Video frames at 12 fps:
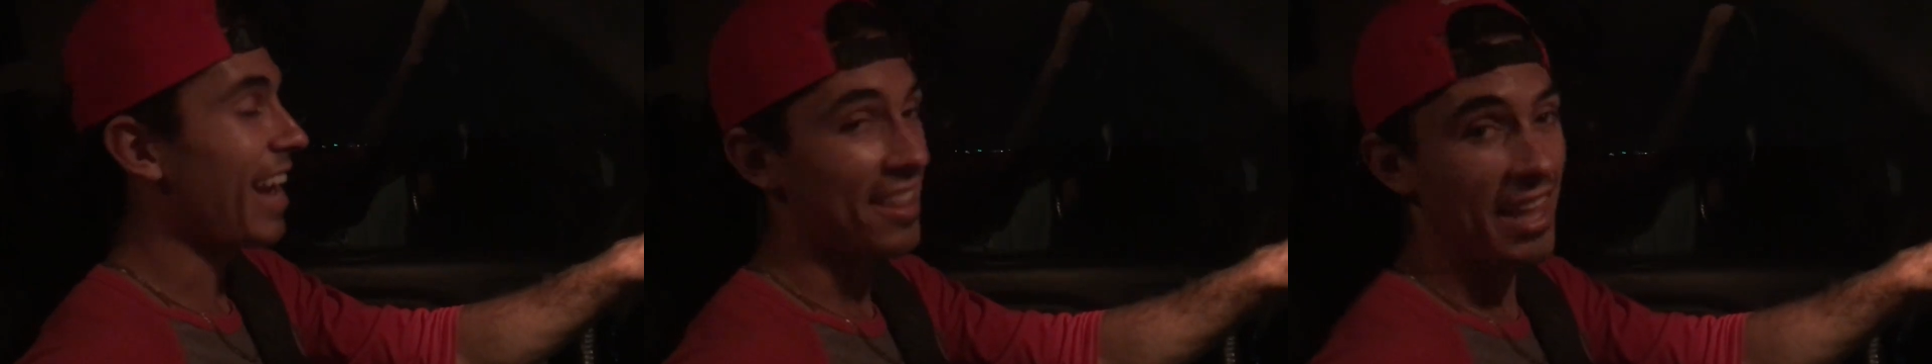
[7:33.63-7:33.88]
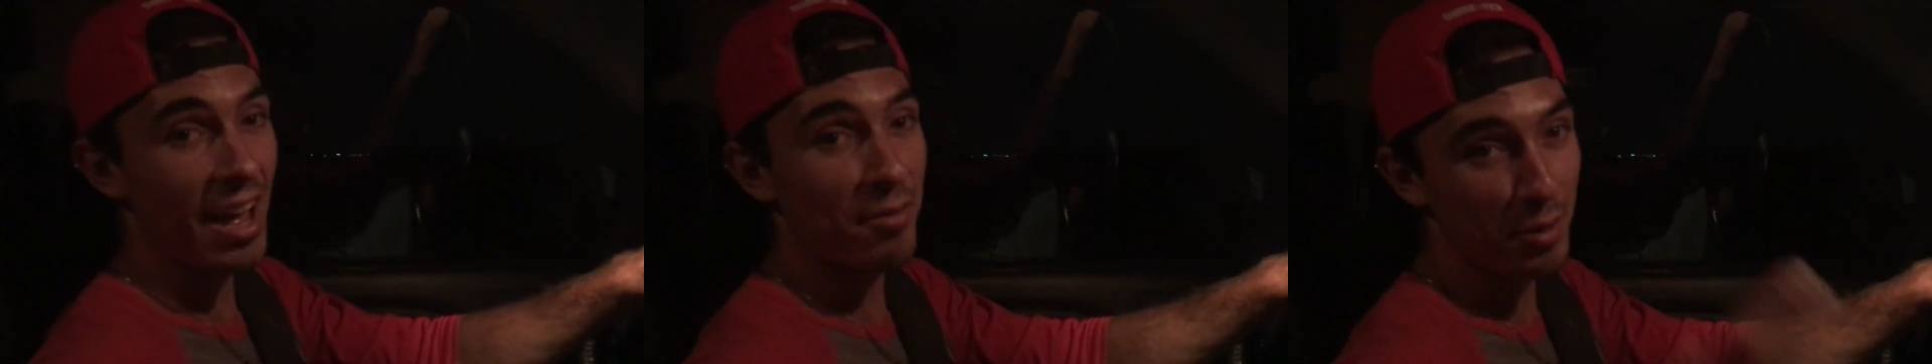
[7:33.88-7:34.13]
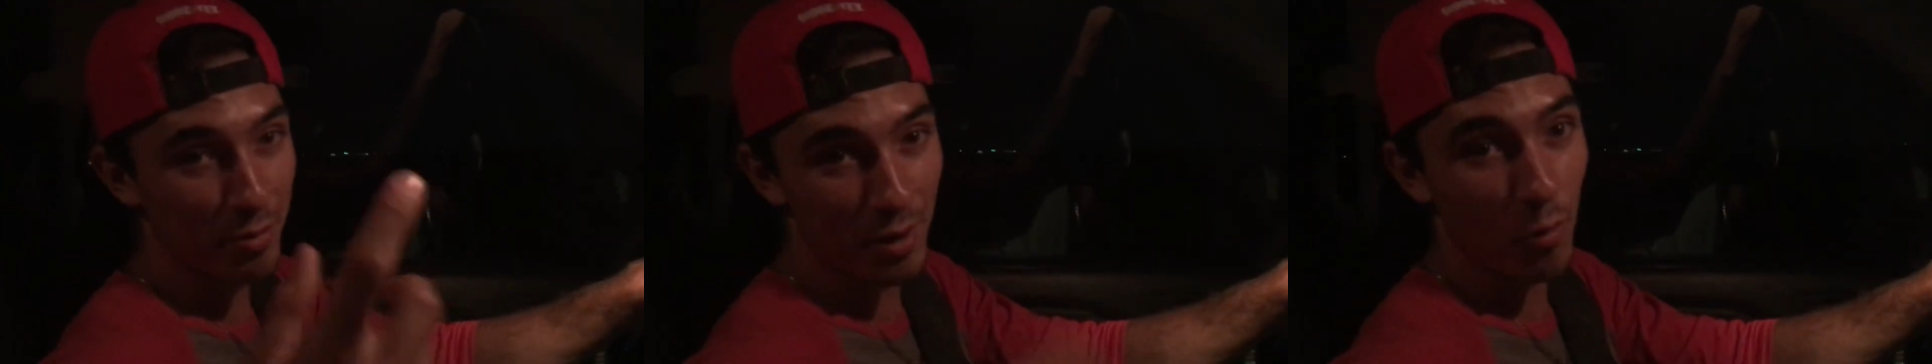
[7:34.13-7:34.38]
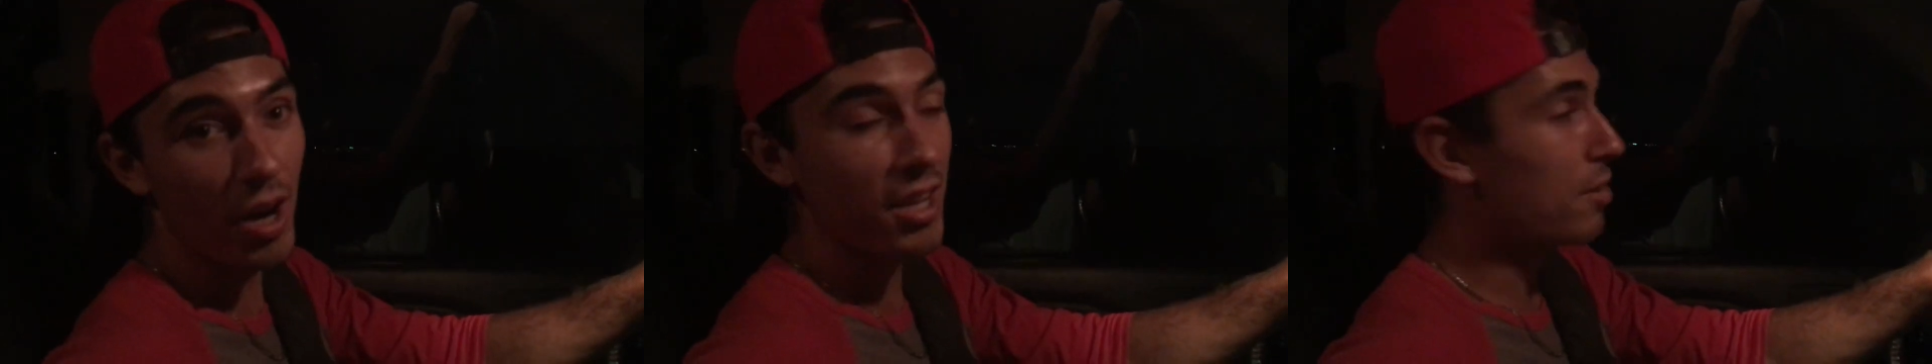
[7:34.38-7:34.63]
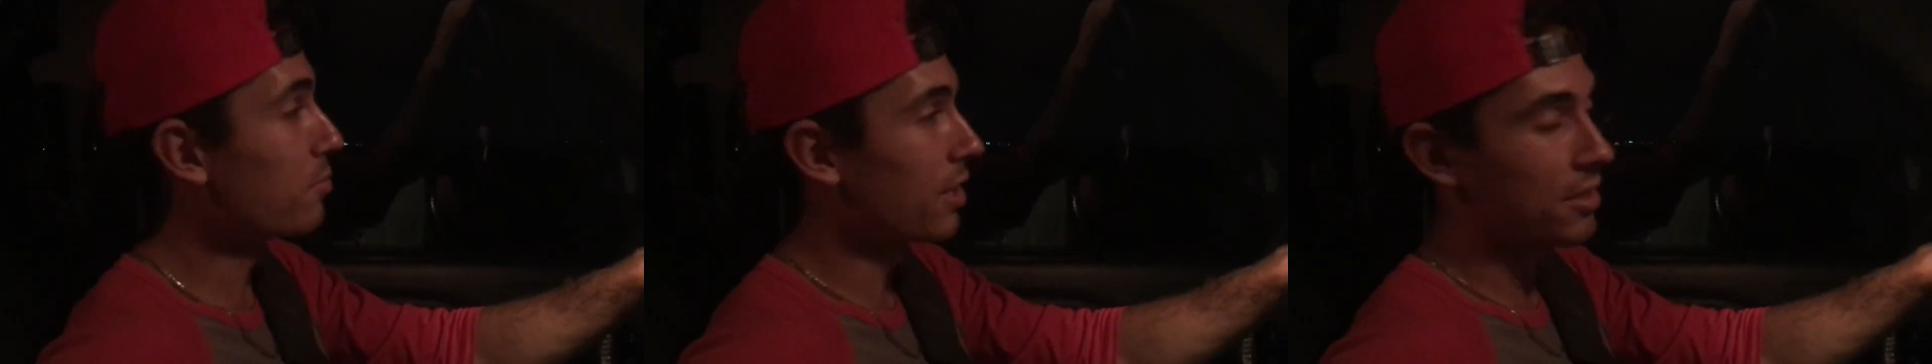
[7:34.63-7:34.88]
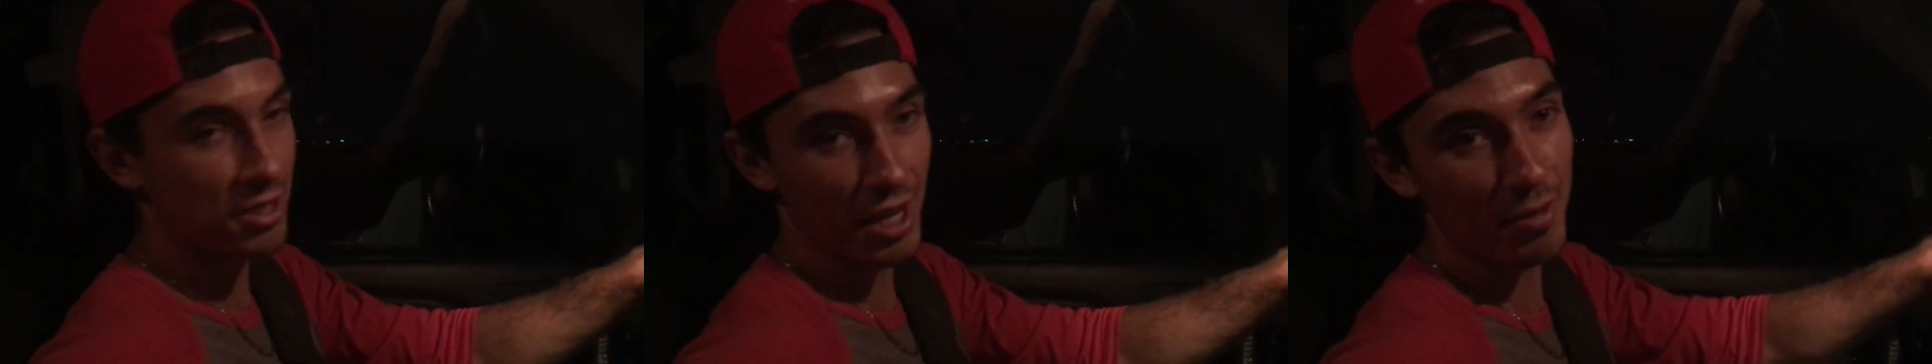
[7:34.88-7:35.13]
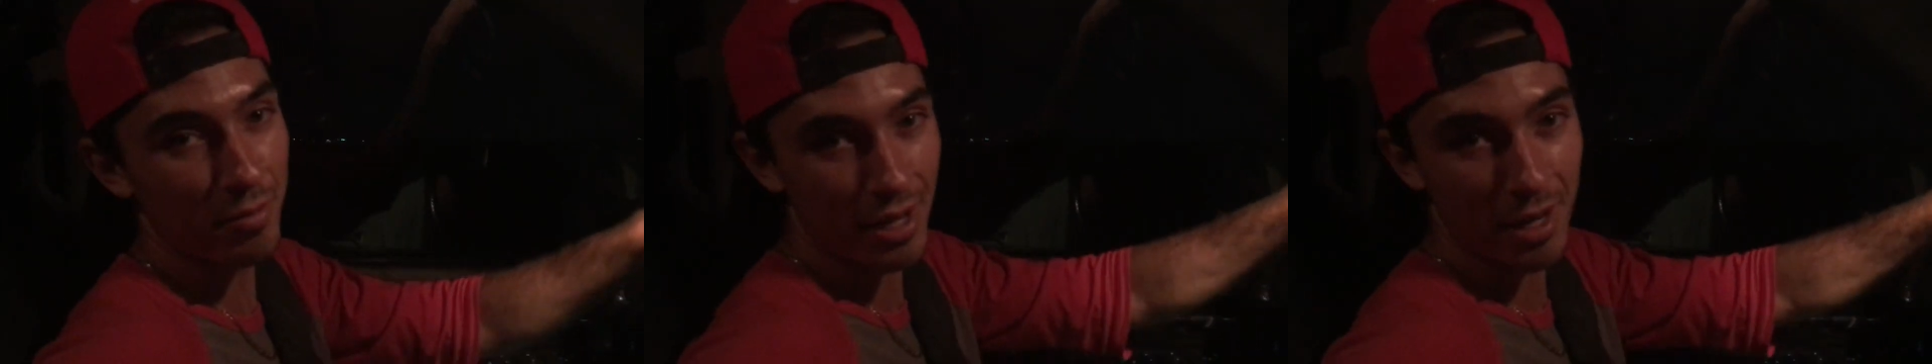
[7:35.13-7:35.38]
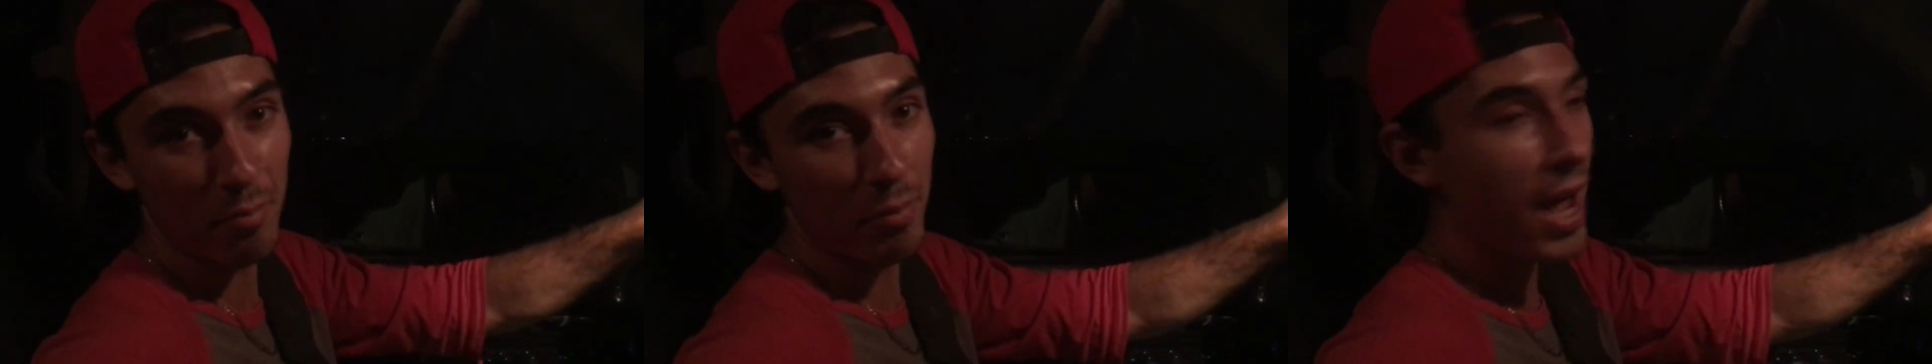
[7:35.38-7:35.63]
Yeah, that one of them looked straight
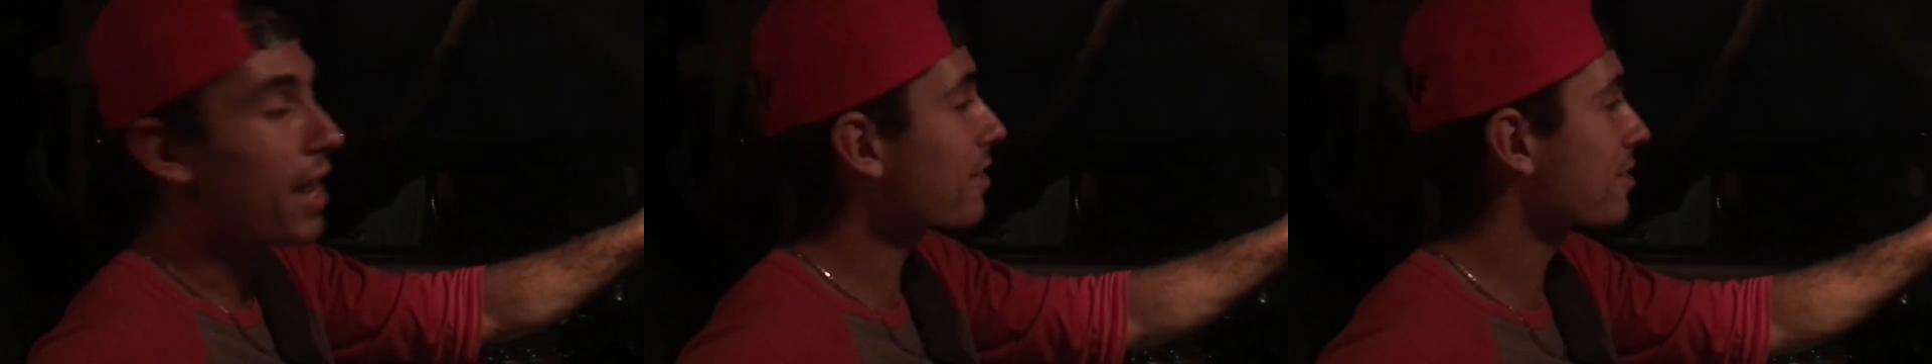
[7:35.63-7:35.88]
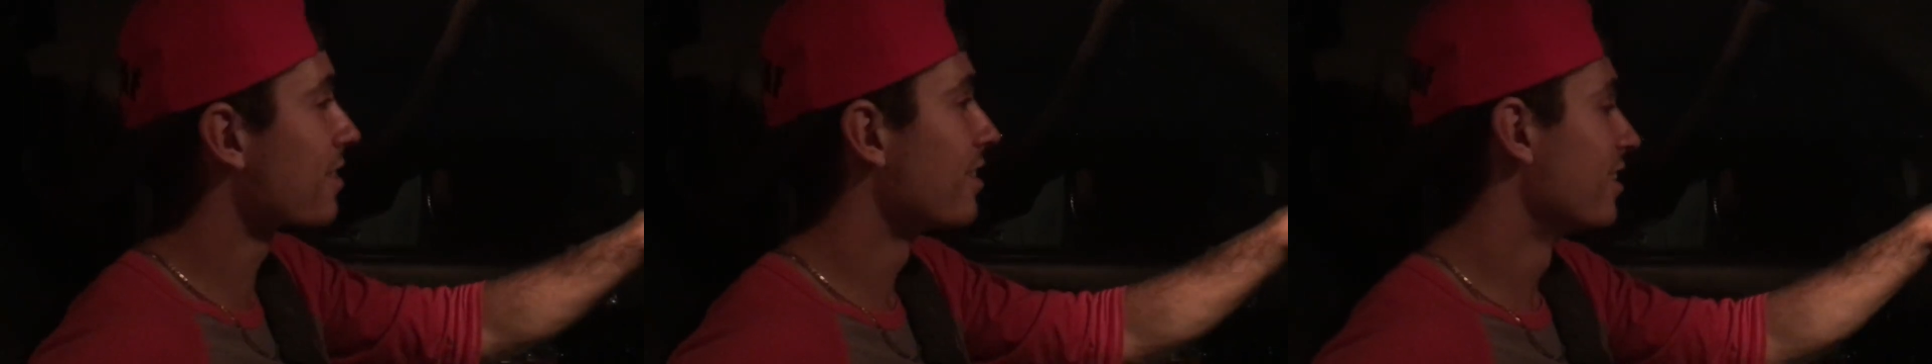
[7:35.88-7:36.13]
fucking baked.